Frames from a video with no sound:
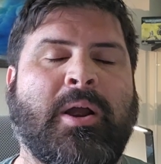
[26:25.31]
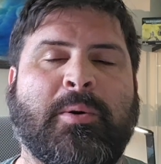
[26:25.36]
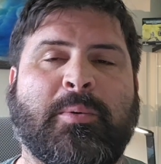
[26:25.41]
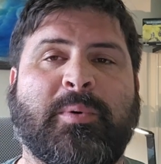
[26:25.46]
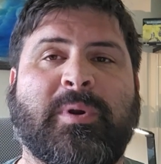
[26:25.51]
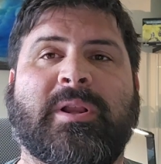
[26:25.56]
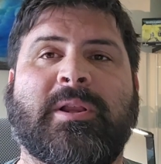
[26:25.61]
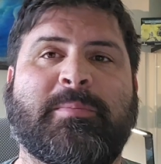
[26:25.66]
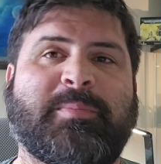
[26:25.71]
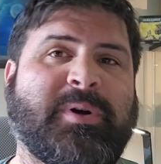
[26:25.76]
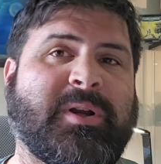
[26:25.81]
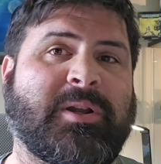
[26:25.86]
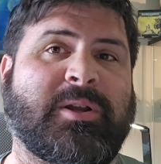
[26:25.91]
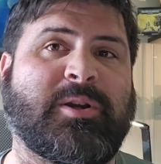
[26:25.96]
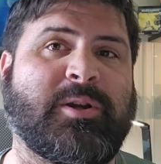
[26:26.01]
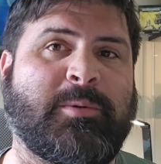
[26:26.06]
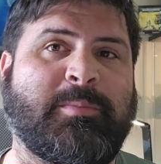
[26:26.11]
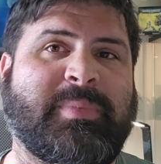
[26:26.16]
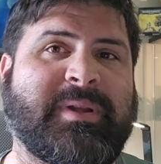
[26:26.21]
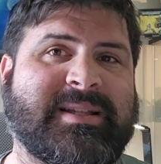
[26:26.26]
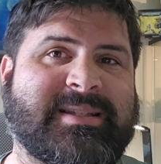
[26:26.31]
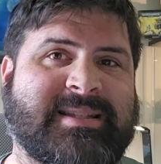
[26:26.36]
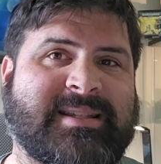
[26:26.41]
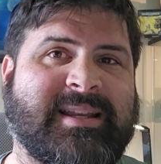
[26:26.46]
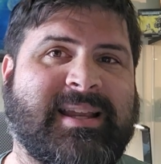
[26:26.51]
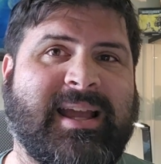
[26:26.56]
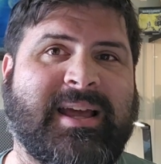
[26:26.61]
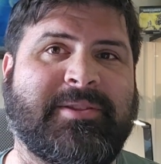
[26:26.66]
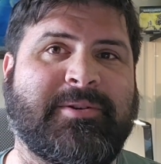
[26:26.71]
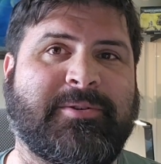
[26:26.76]
really put good bits
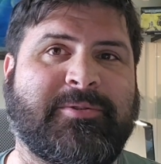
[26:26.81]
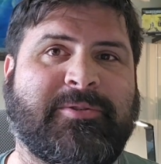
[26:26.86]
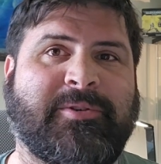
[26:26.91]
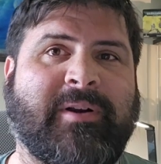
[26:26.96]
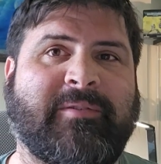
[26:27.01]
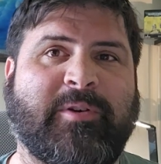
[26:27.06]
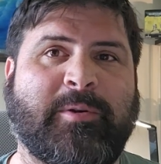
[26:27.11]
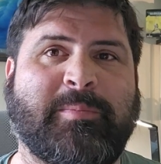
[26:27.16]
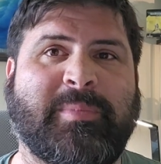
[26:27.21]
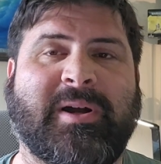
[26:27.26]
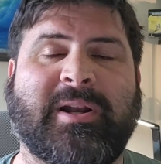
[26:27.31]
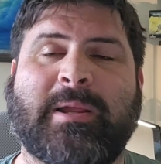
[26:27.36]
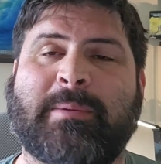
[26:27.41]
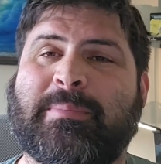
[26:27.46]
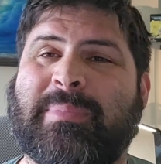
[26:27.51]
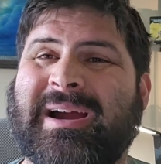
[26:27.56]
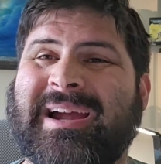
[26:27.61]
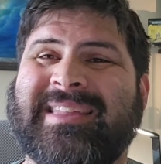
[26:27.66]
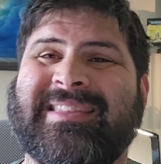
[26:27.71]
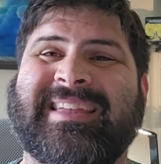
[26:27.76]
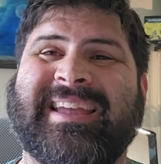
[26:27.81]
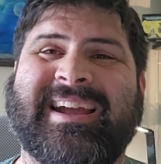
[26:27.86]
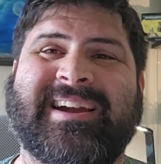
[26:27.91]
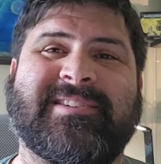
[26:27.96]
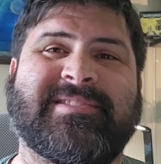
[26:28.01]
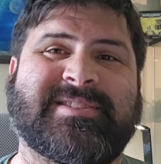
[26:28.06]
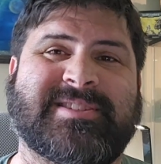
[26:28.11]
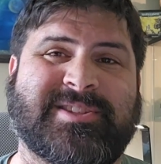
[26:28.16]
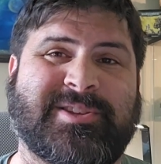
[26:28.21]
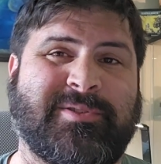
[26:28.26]
together for everybody by the
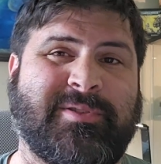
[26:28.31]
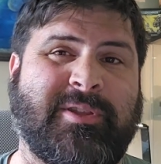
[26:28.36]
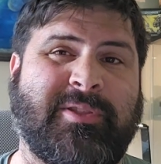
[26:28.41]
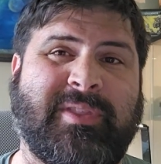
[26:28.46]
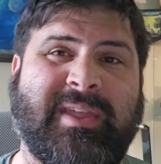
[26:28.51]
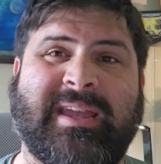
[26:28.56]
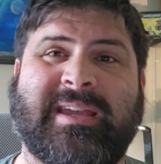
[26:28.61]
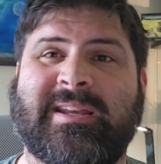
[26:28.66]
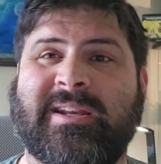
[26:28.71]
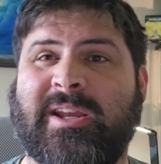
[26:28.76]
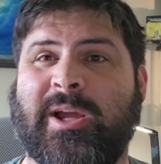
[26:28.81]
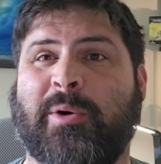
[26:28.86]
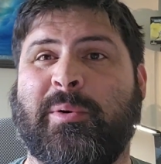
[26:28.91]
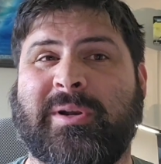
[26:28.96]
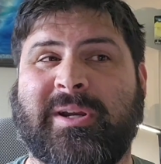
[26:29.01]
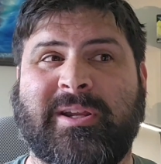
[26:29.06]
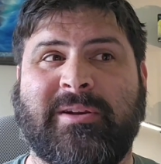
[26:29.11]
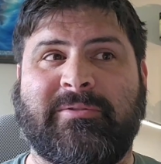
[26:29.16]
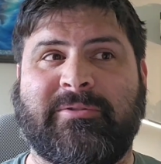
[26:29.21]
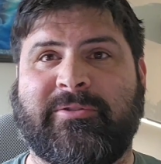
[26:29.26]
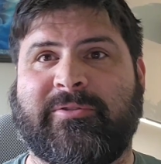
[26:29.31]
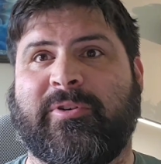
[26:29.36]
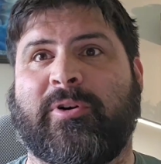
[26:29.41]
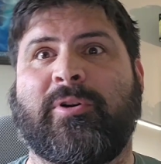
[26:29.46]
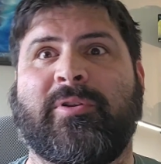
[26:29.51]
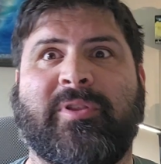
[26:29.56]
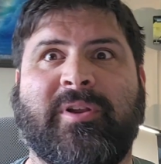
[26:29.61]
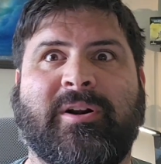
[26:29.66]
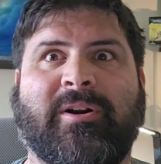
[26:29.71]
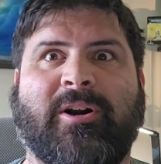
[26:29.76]
ounce so that they can go and
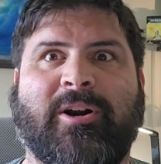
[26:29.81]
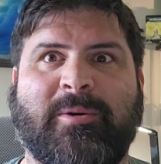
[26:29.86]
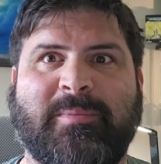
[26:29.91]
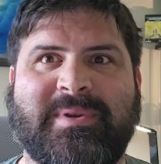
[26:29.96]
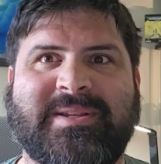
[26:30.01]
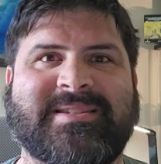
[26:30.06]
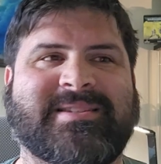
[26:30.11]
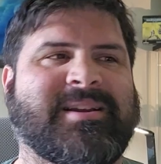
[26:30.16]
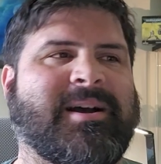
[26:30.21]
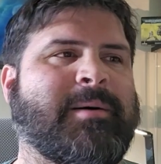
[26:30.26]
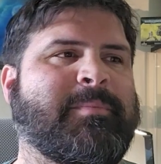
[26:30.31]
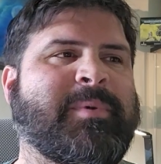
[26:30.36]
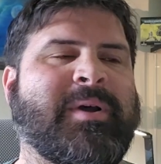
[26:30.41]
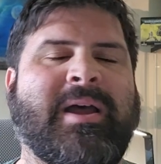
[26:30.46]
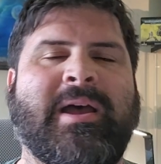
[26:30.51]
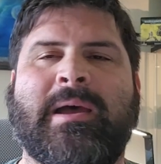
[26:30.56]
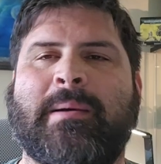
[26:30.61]
convert their armies up,